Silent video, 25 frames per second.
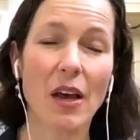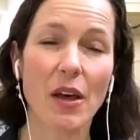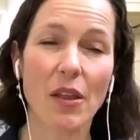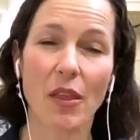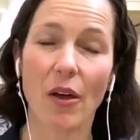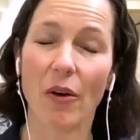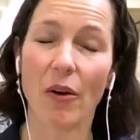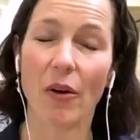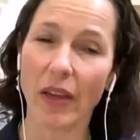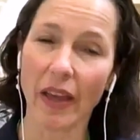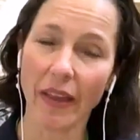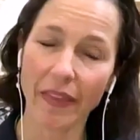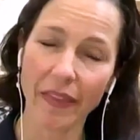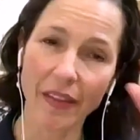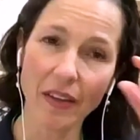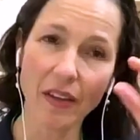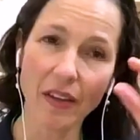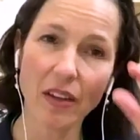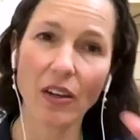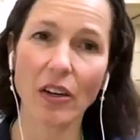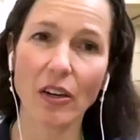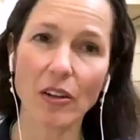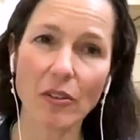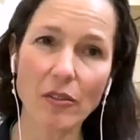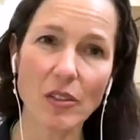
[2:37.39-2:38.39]
Though again, the
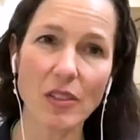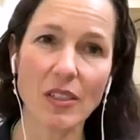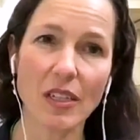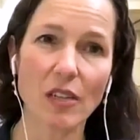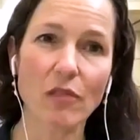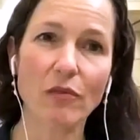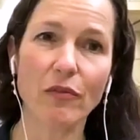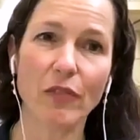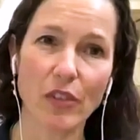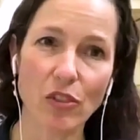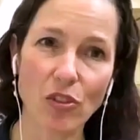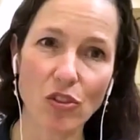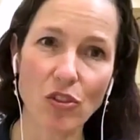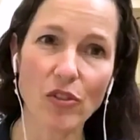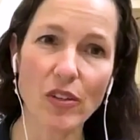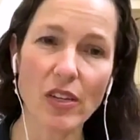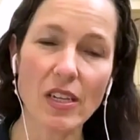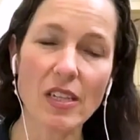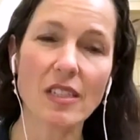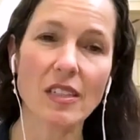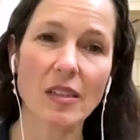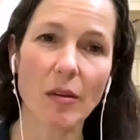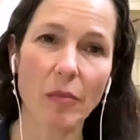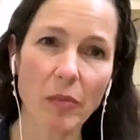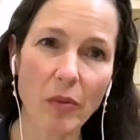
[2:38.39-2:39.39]
curves did visually
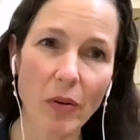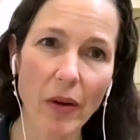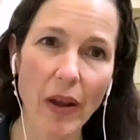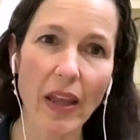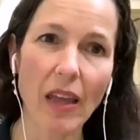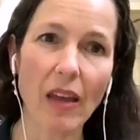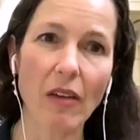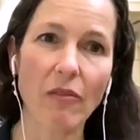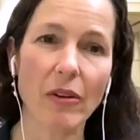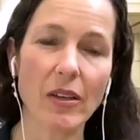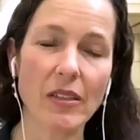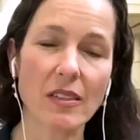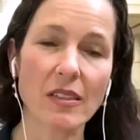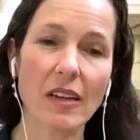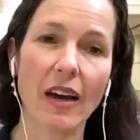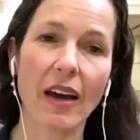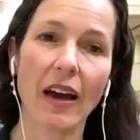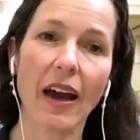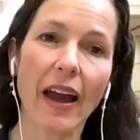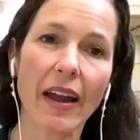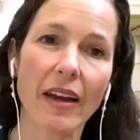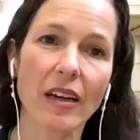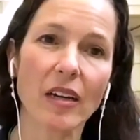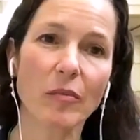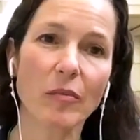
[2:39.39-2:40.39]
separate and we saw
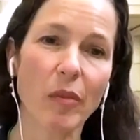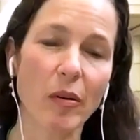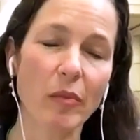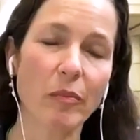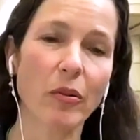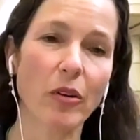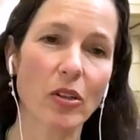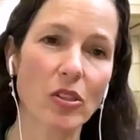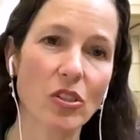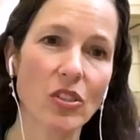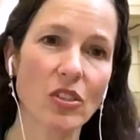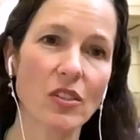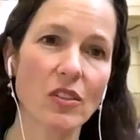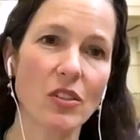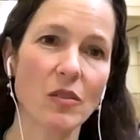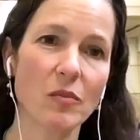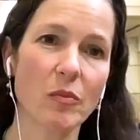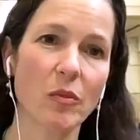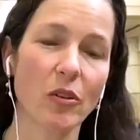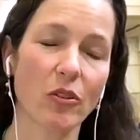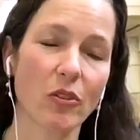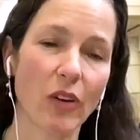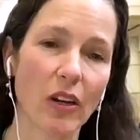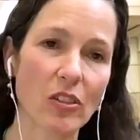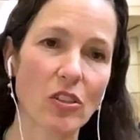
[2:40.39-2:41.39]
higher proportions
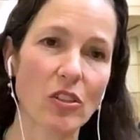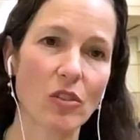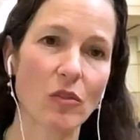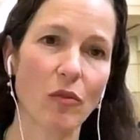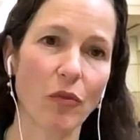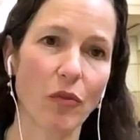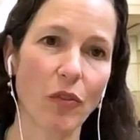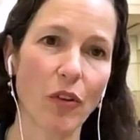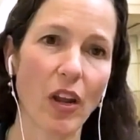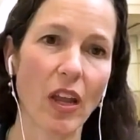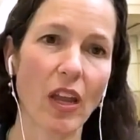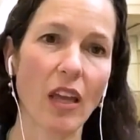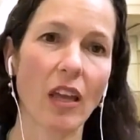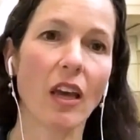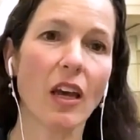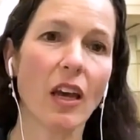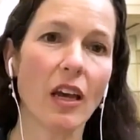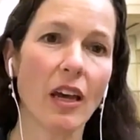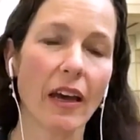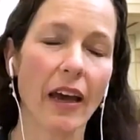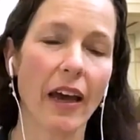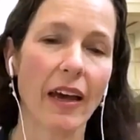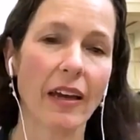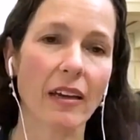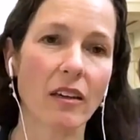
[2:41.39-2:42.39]
progression-free
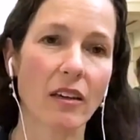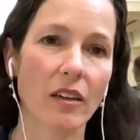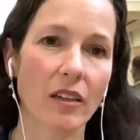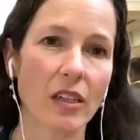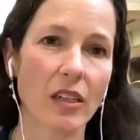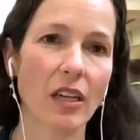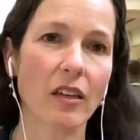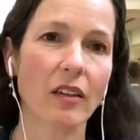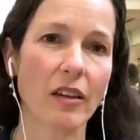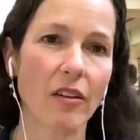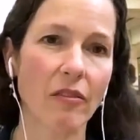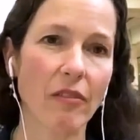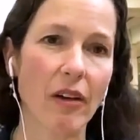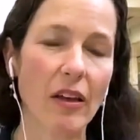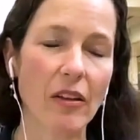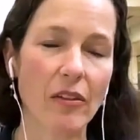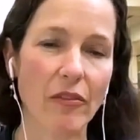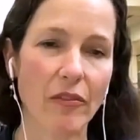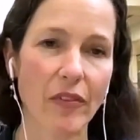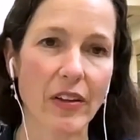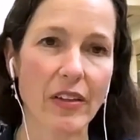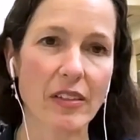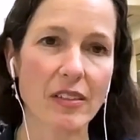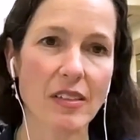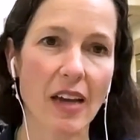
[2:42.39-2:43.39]
at clinically
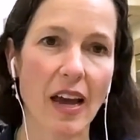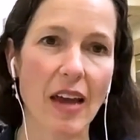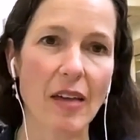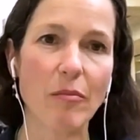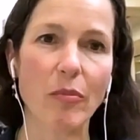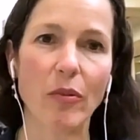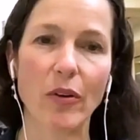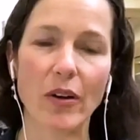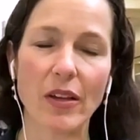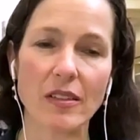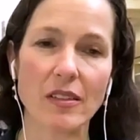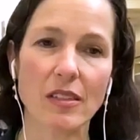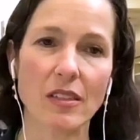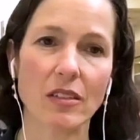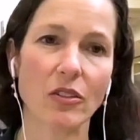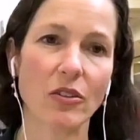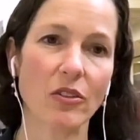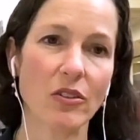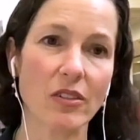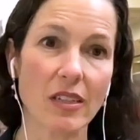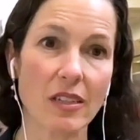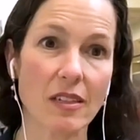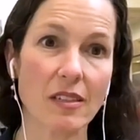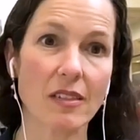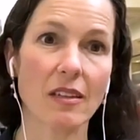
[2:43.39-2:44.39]
relevant time points,
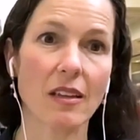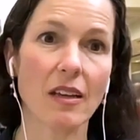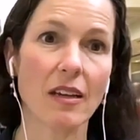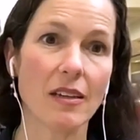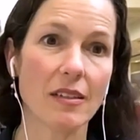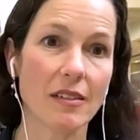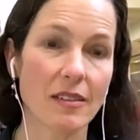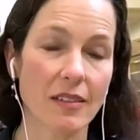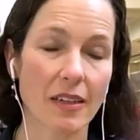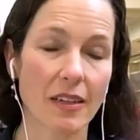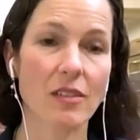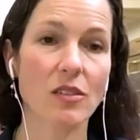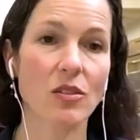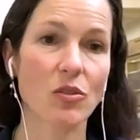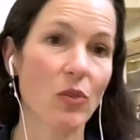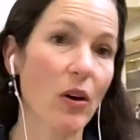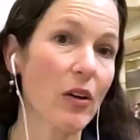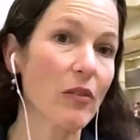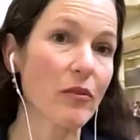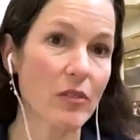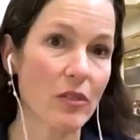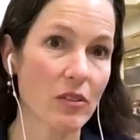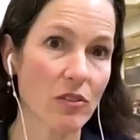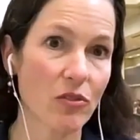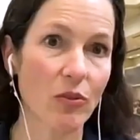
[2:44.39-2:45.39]
including 6,
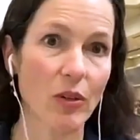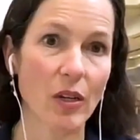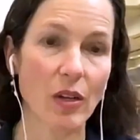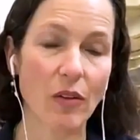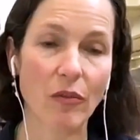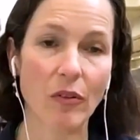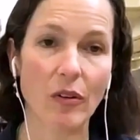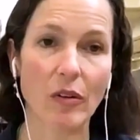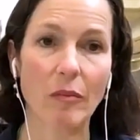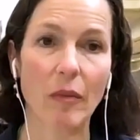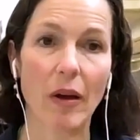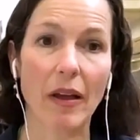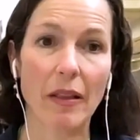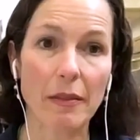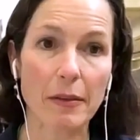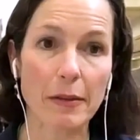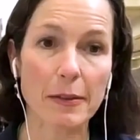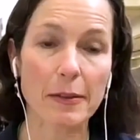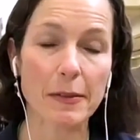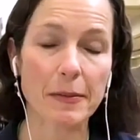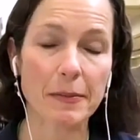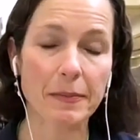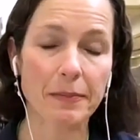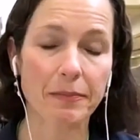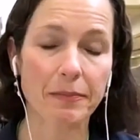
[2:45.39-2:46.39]
12, and 24 months.